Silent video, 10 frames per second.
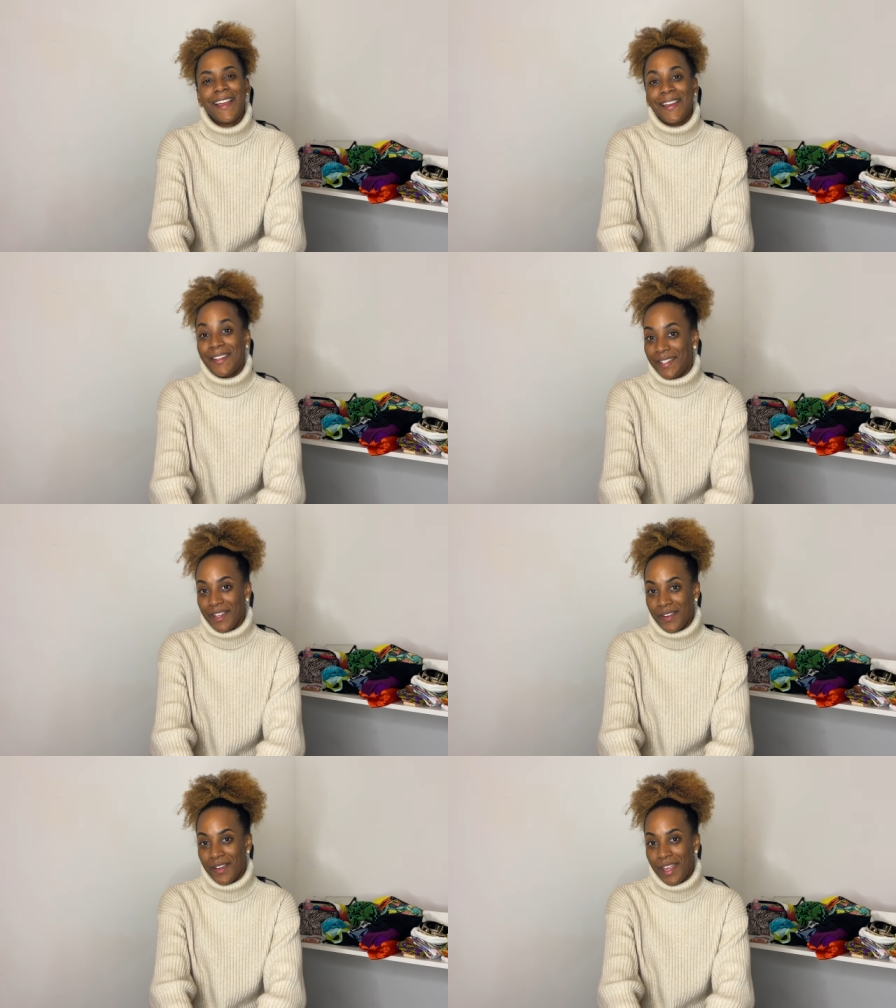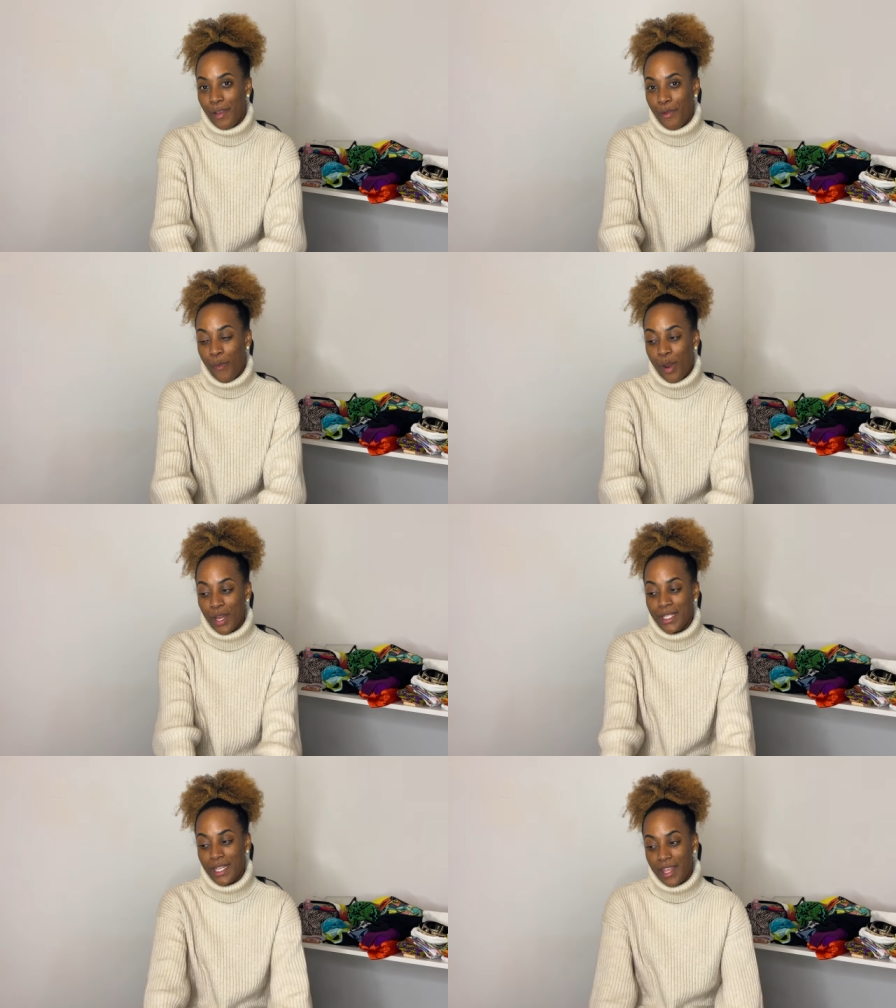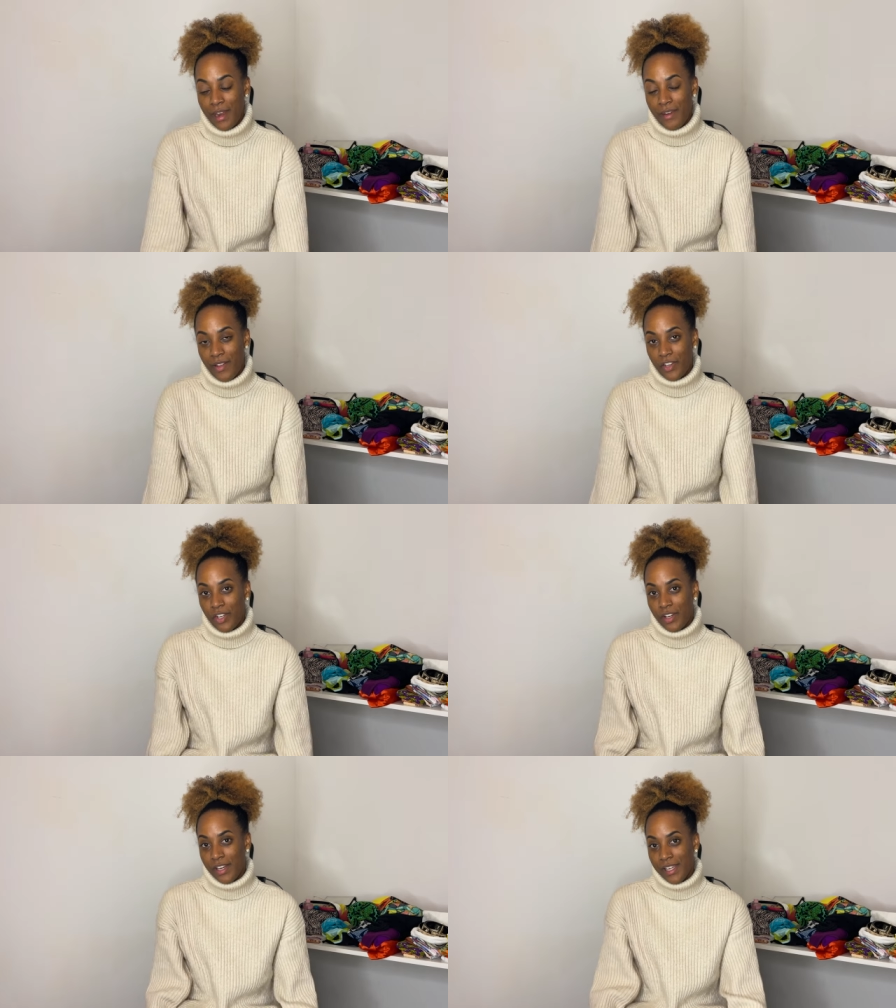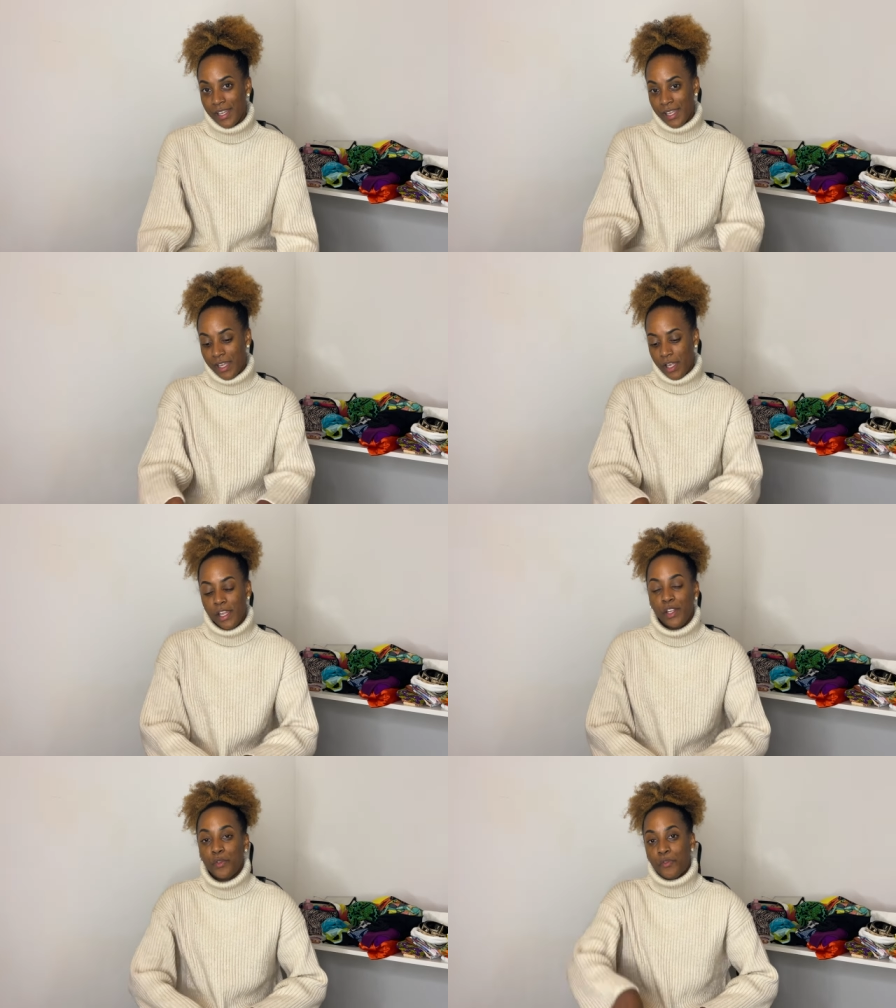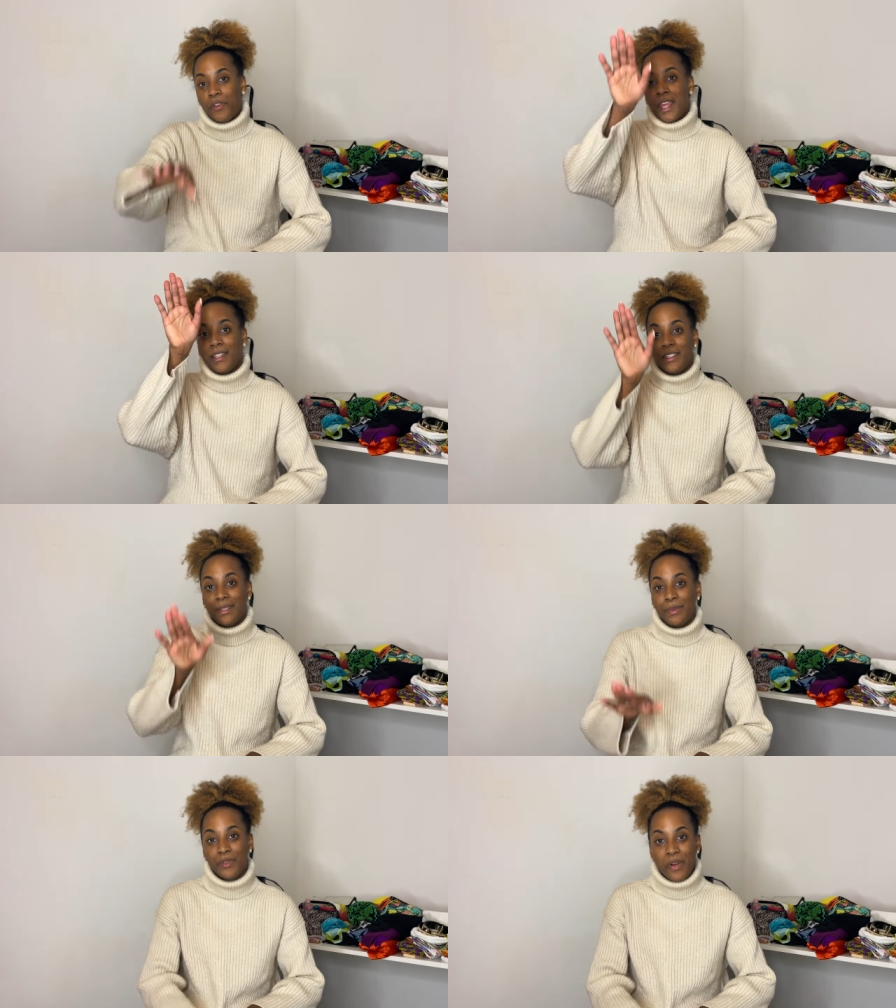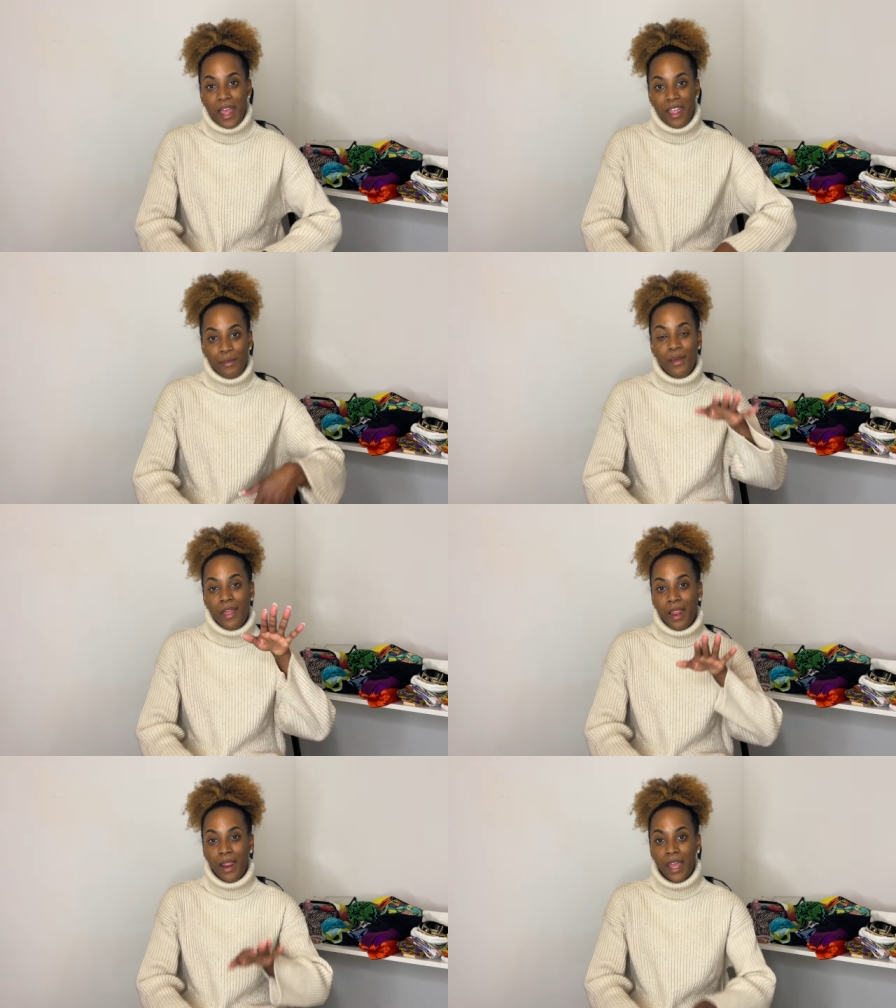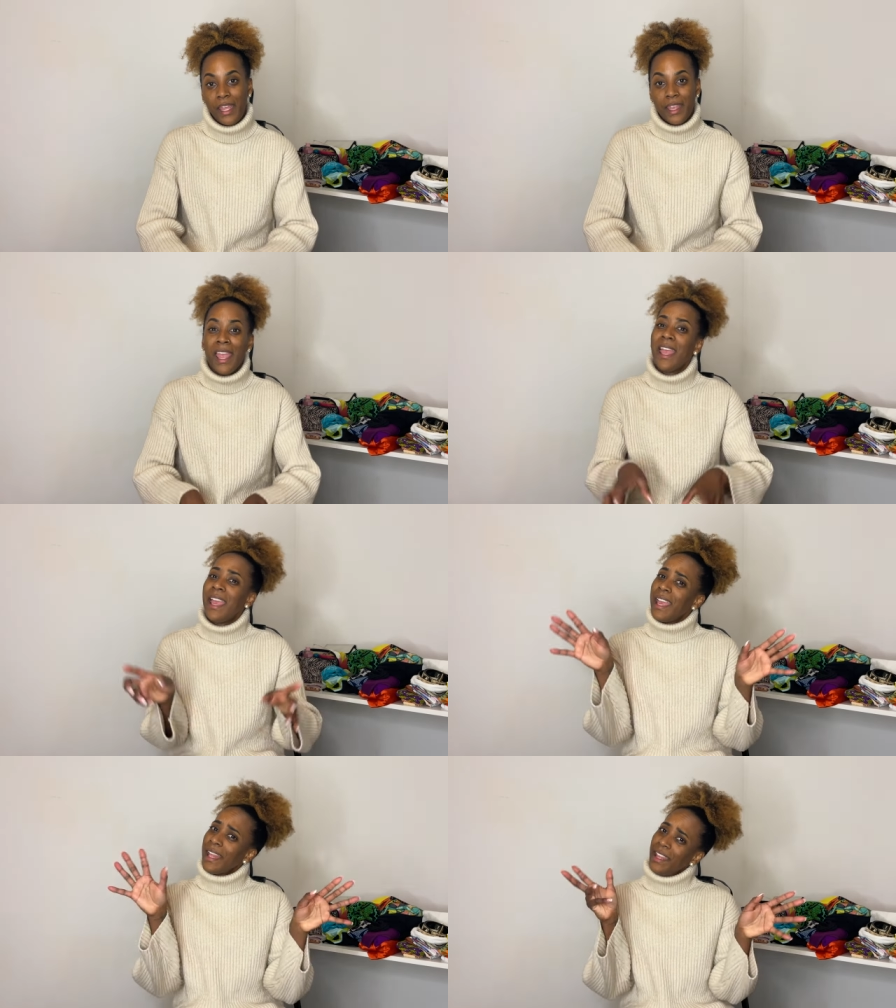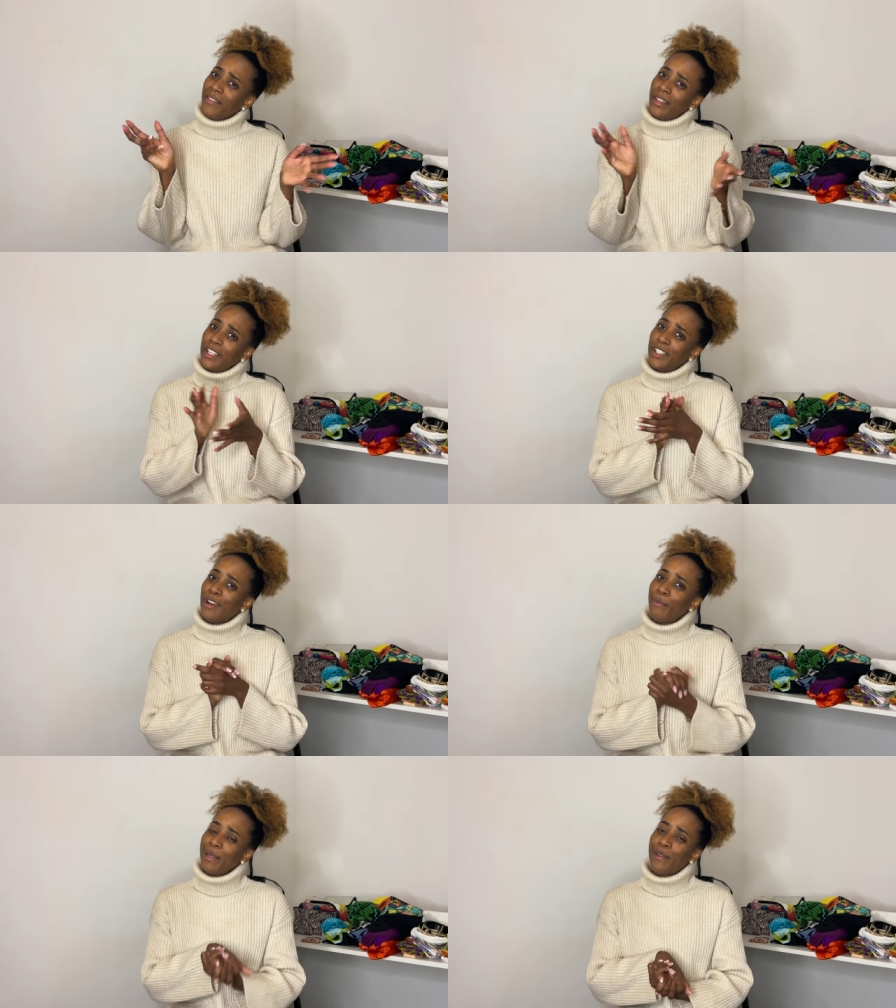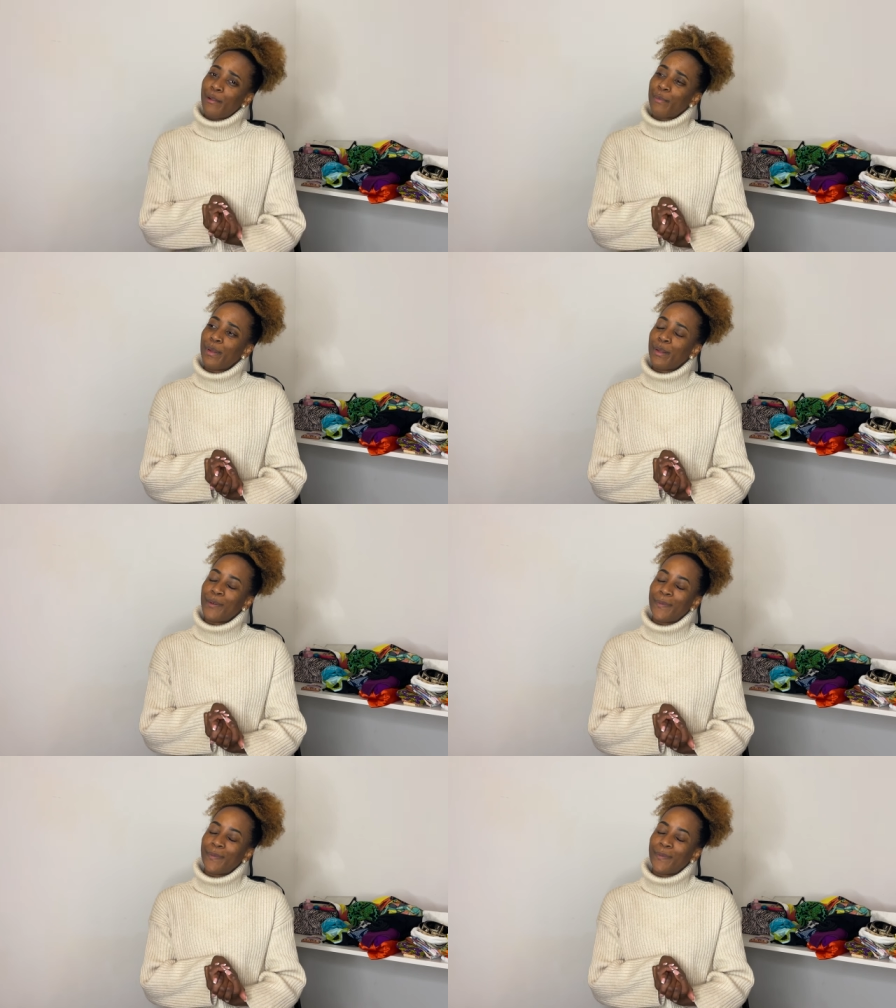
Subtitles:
So if you want to see that adventure, don't forget to subscribe, like, and leave a little comment down below.